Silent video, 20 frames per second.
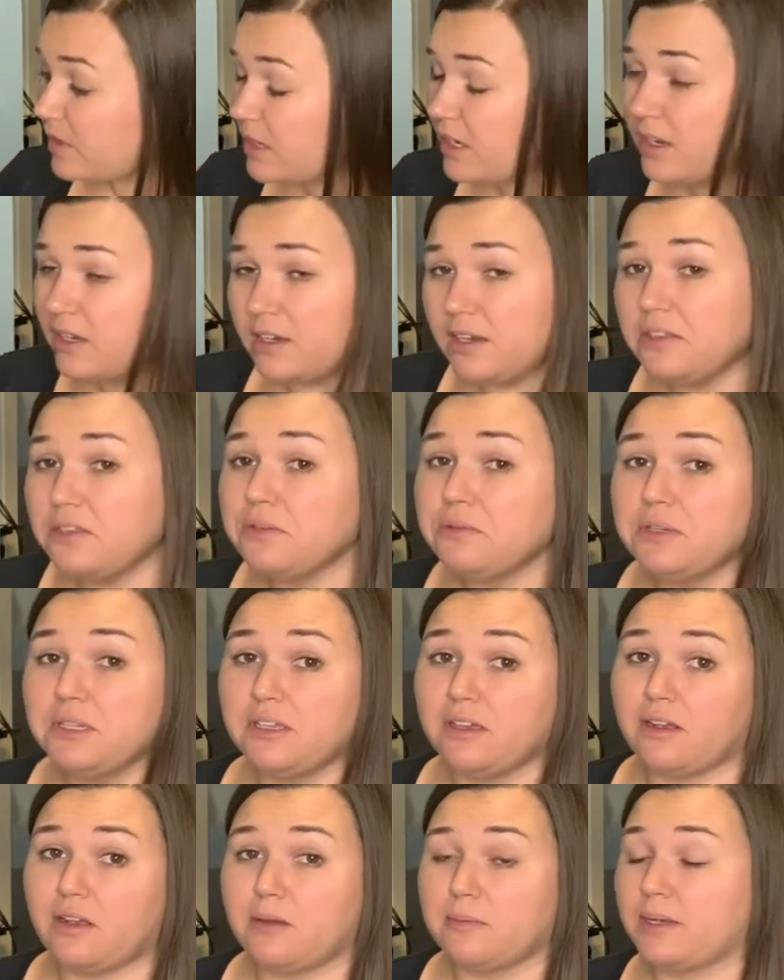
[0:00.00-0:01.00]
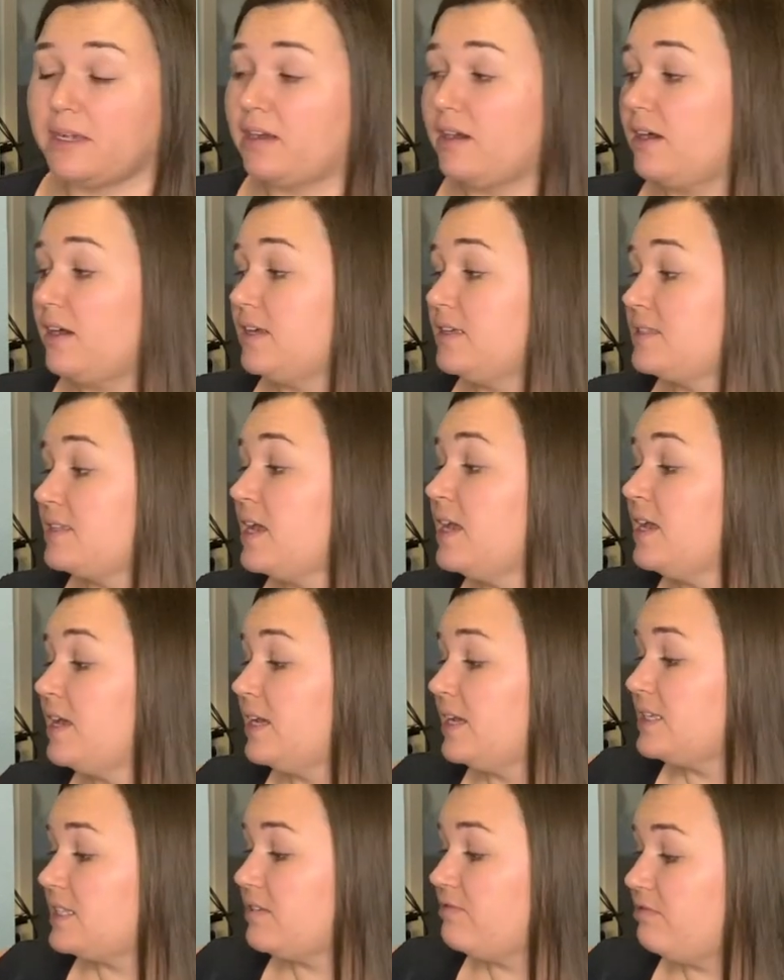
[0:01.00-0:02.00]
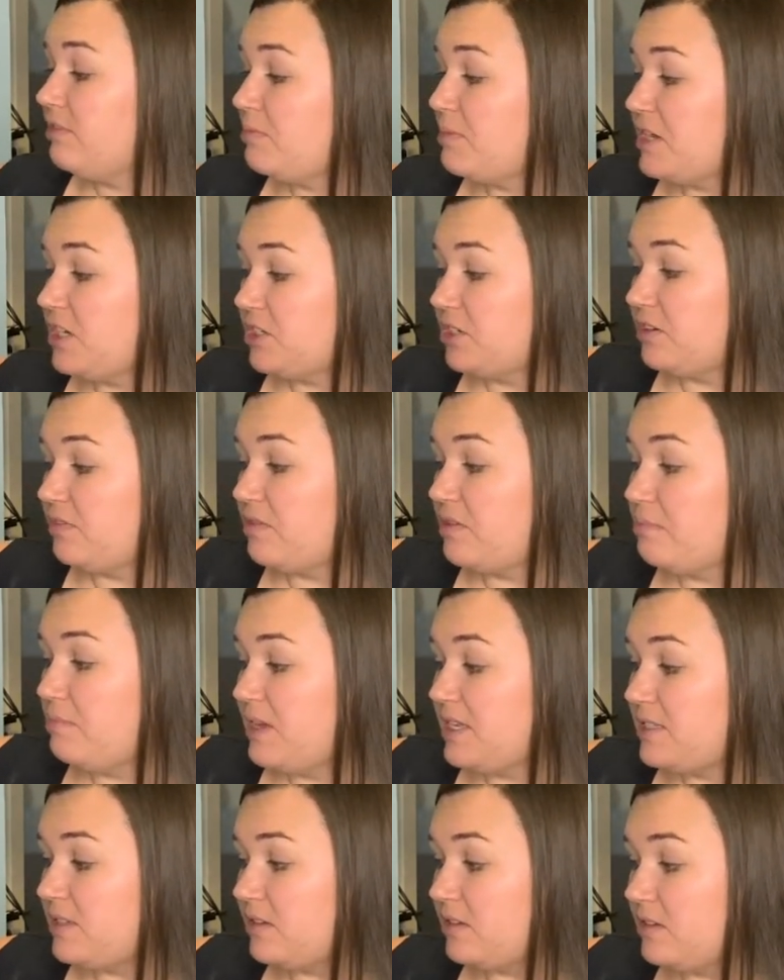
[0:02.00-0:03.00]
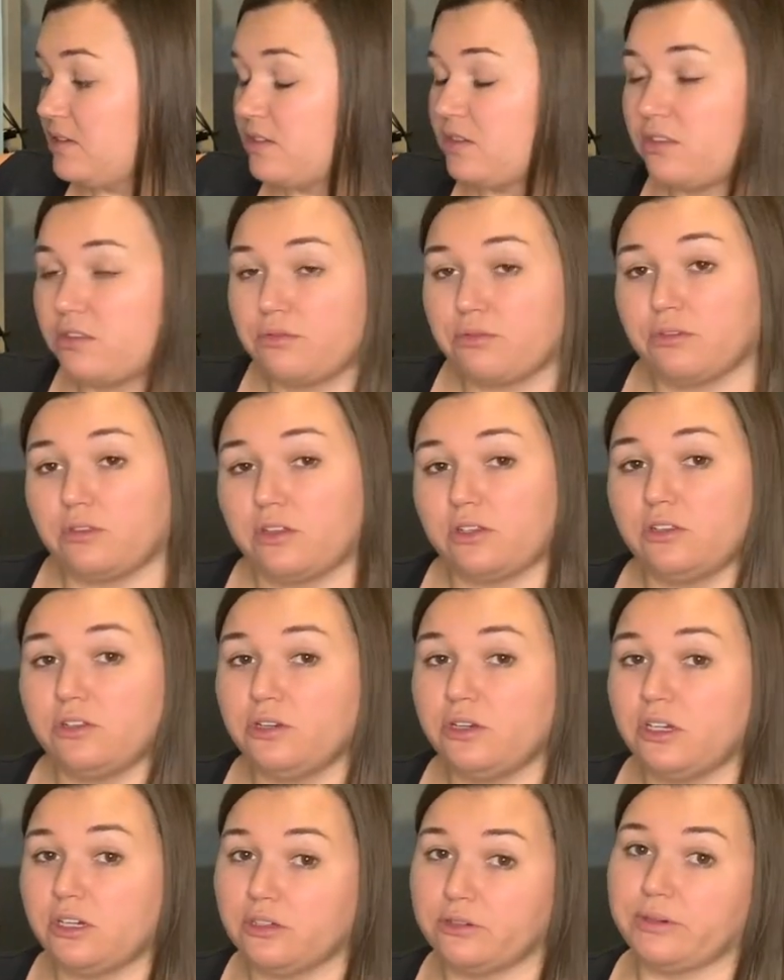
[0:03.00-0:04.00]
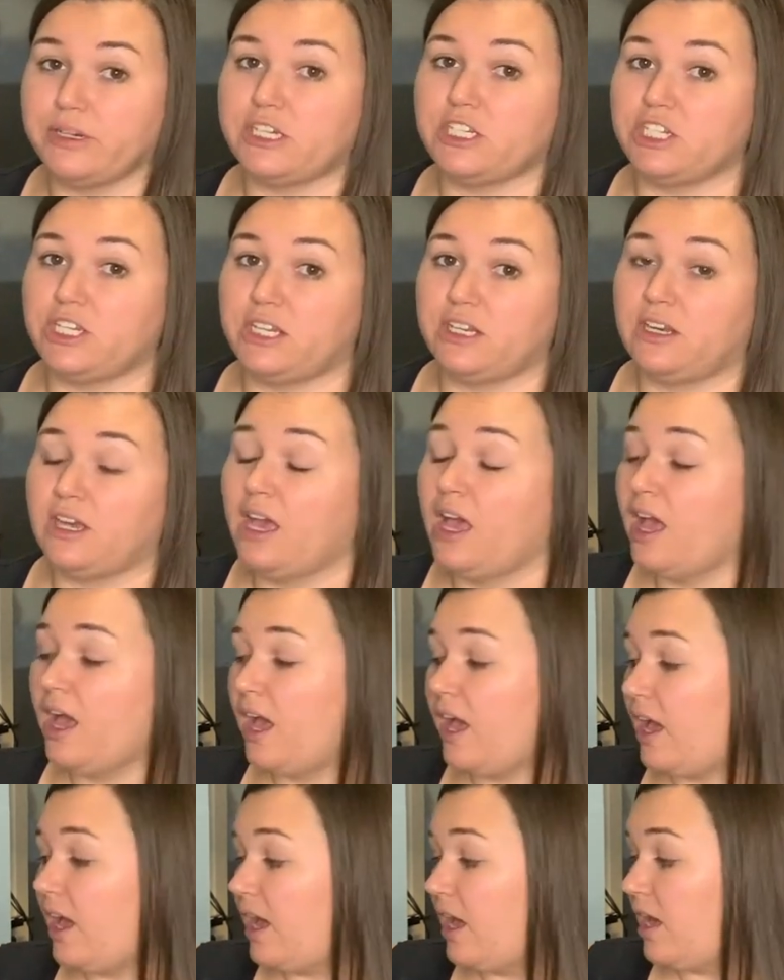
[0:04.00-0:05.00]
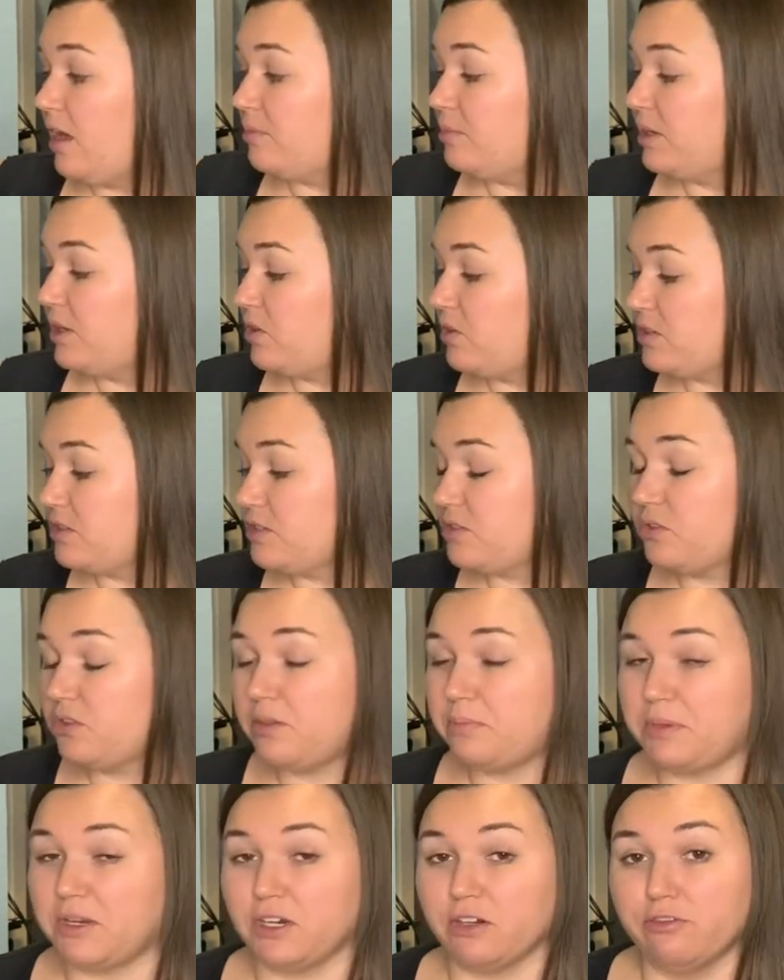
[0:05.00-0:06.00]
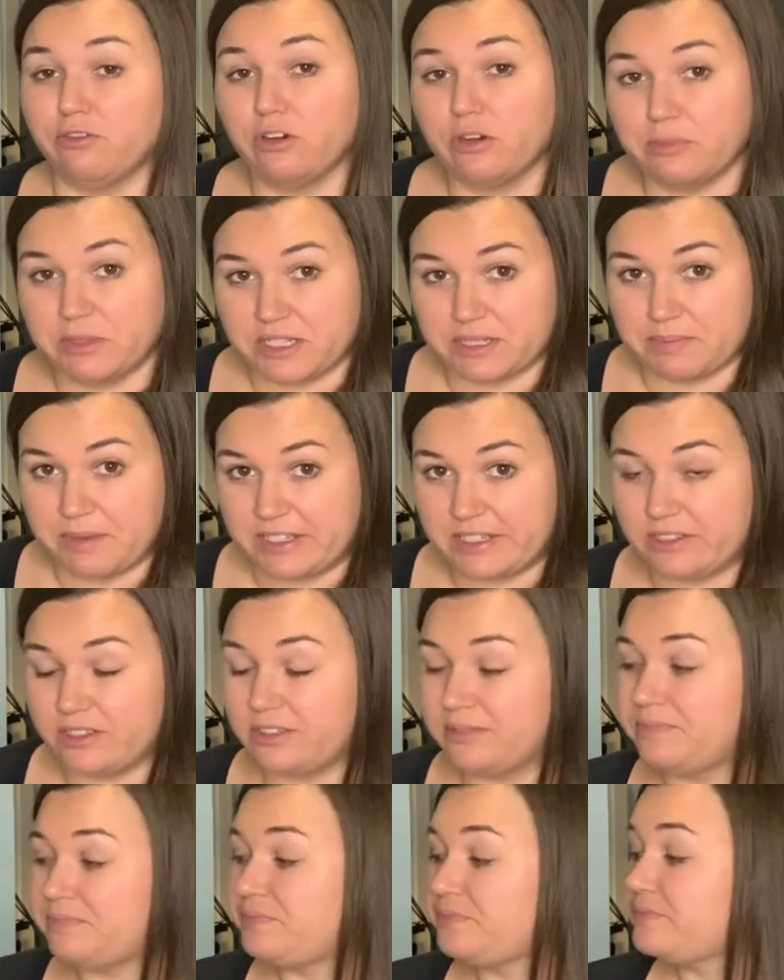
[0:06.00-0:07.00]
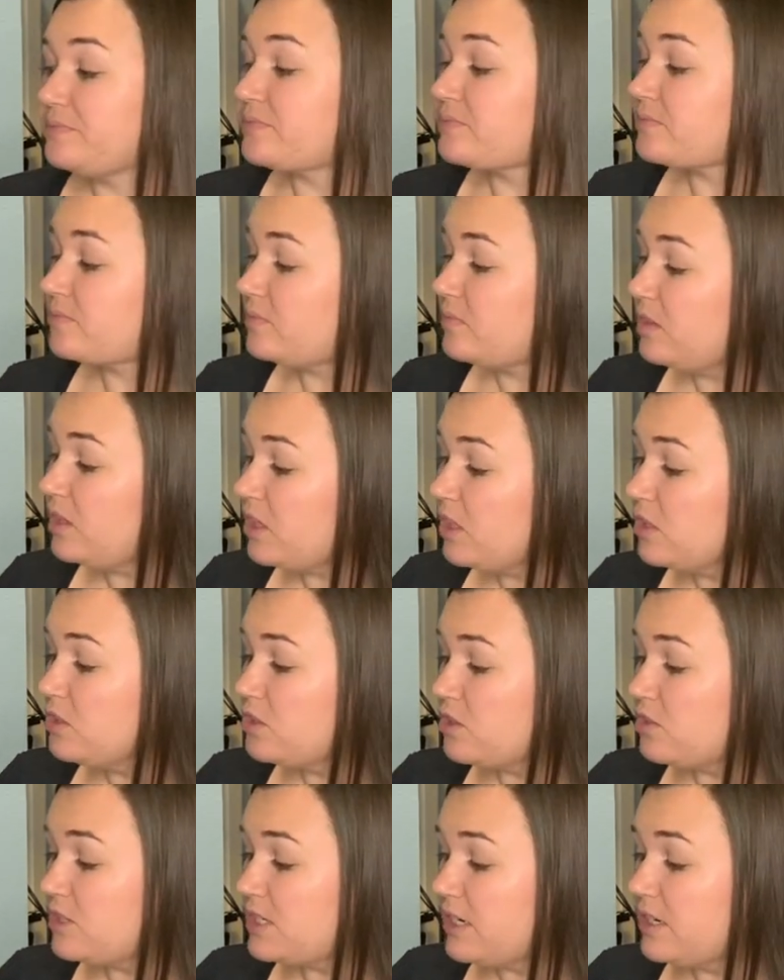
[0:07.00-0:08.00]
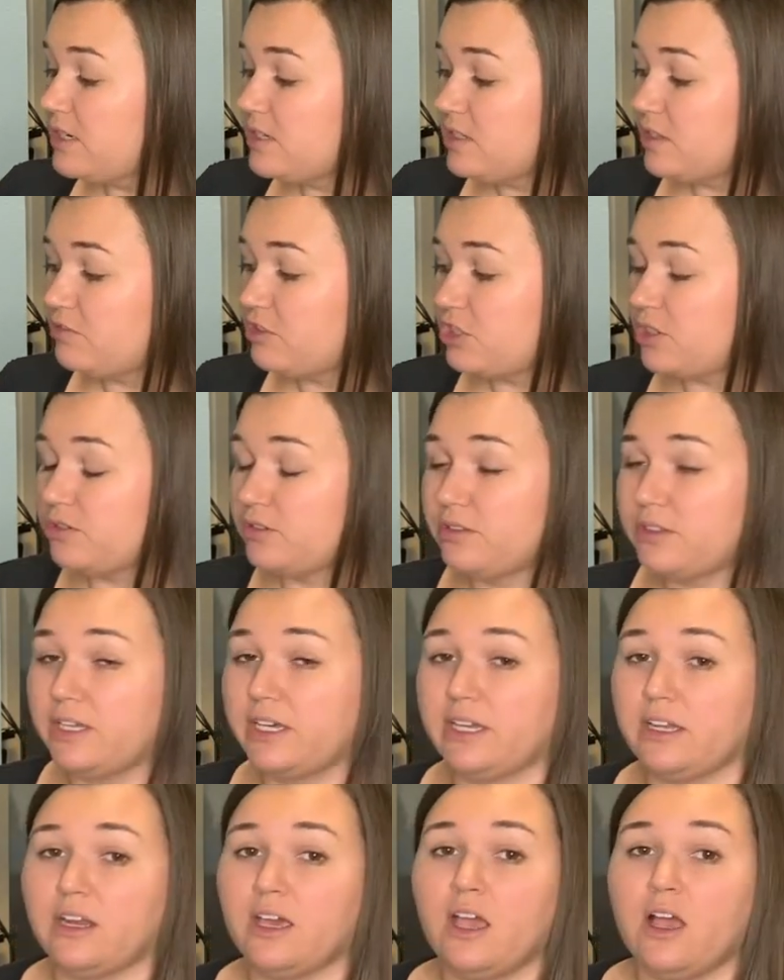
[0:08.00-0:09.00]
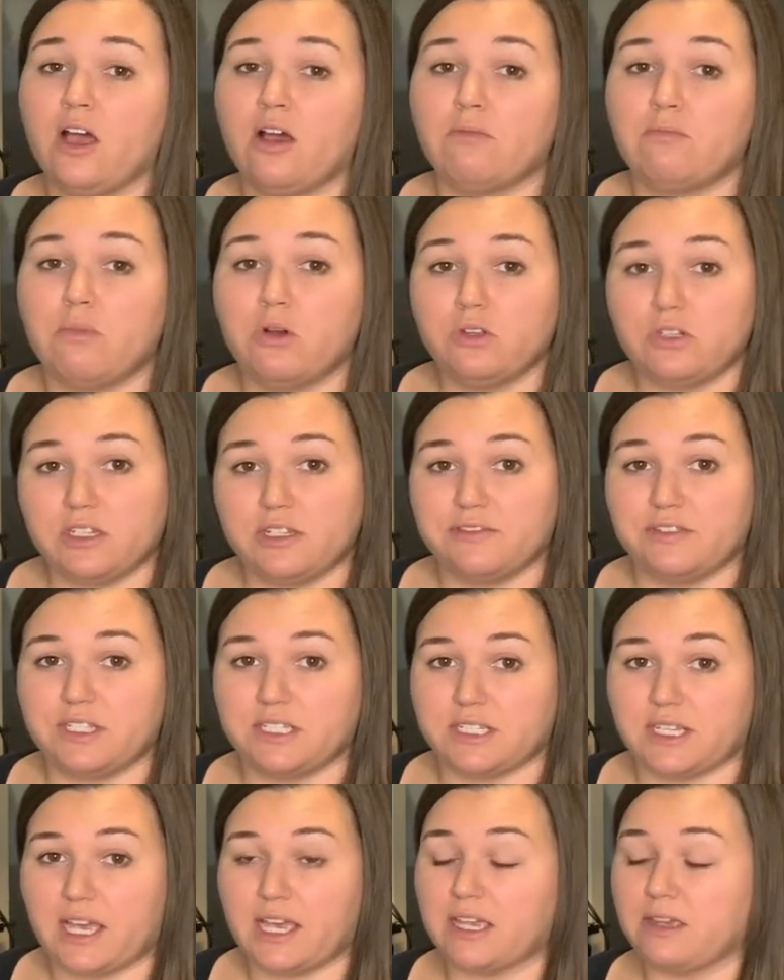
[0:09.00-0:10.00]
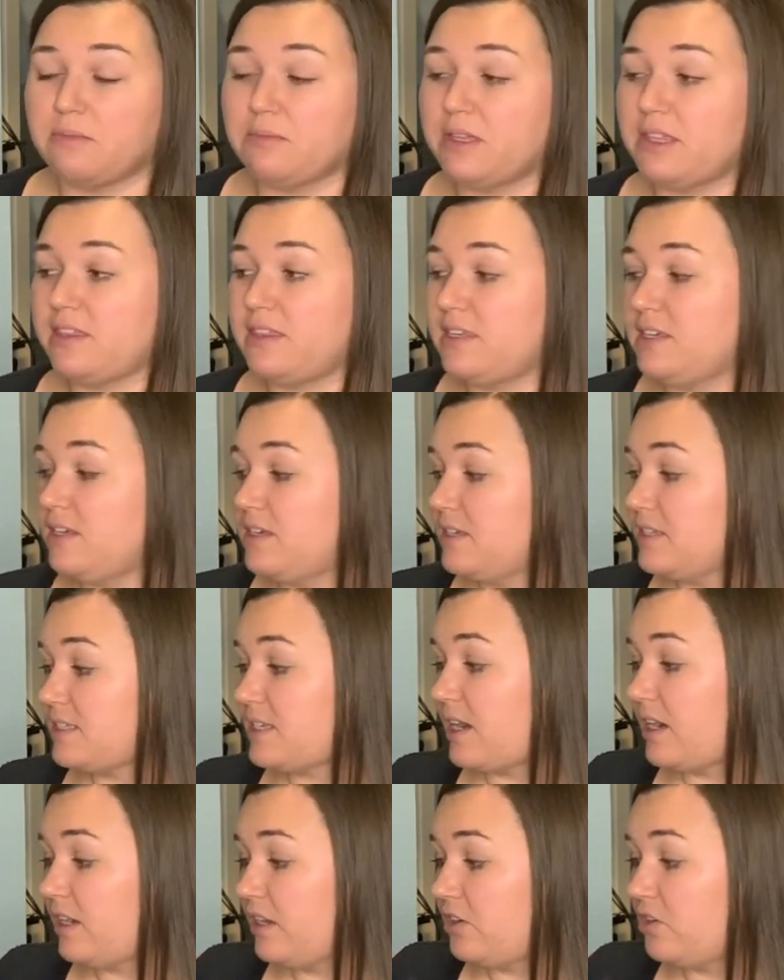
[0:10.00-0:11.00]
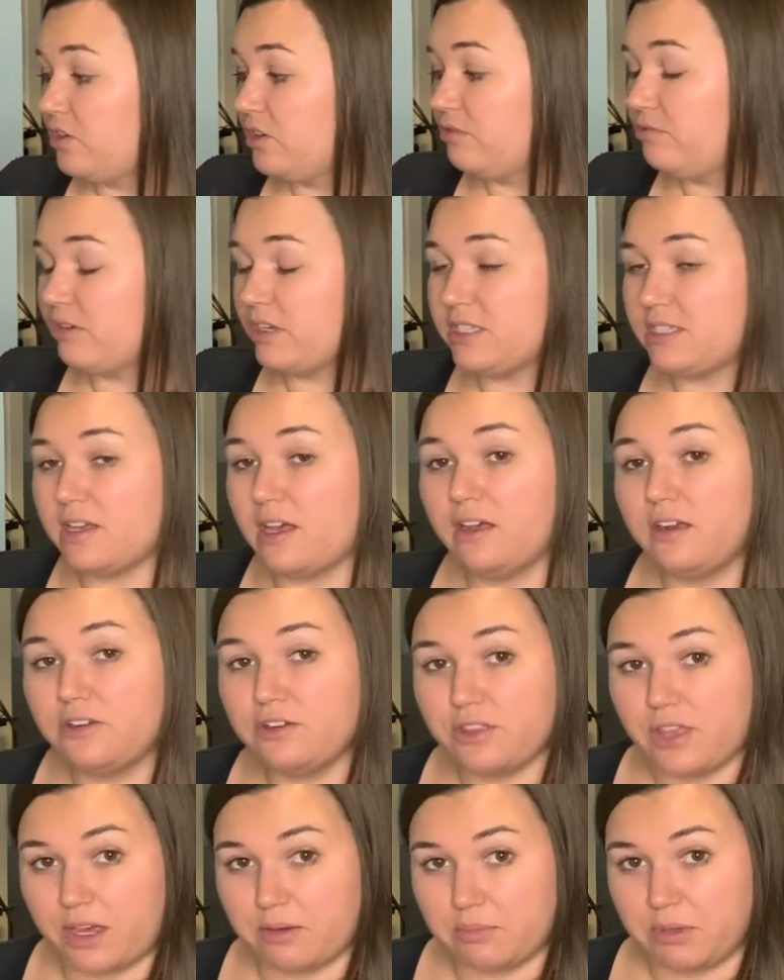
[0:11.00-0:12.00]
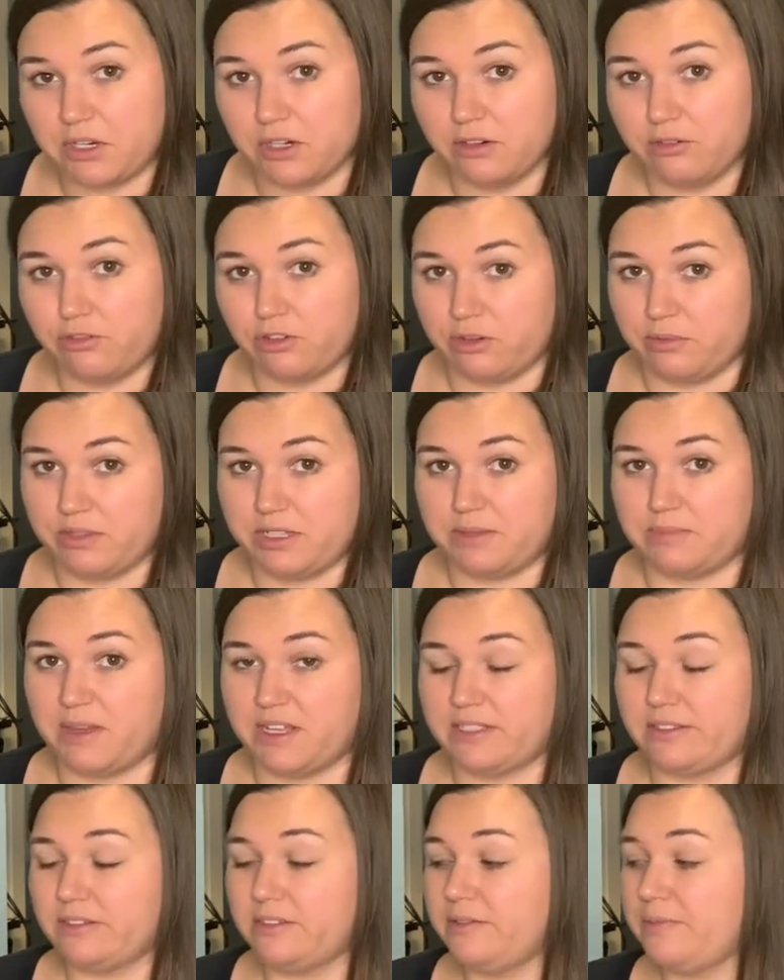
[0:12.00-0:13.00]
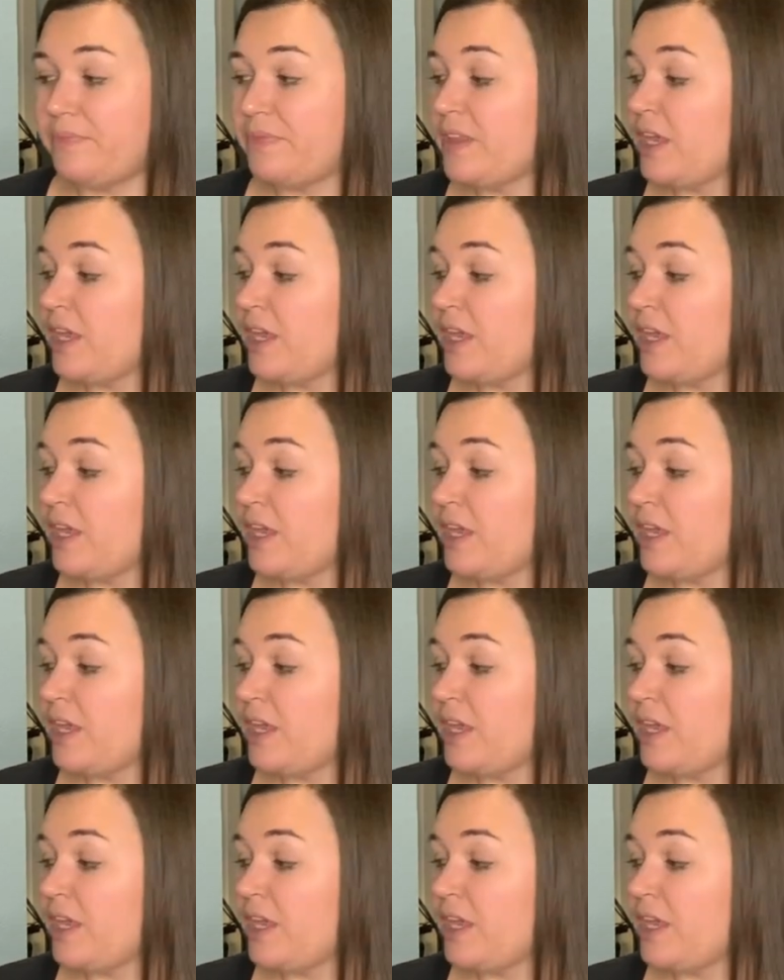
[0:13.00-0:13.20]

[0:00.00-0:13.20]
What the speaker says: Another really common cause is inflammation of the muscles through the gluteal region and also the piriformis muscle. So studies have shown that most of the time the sciatic nerve runs under that piriformis muscle,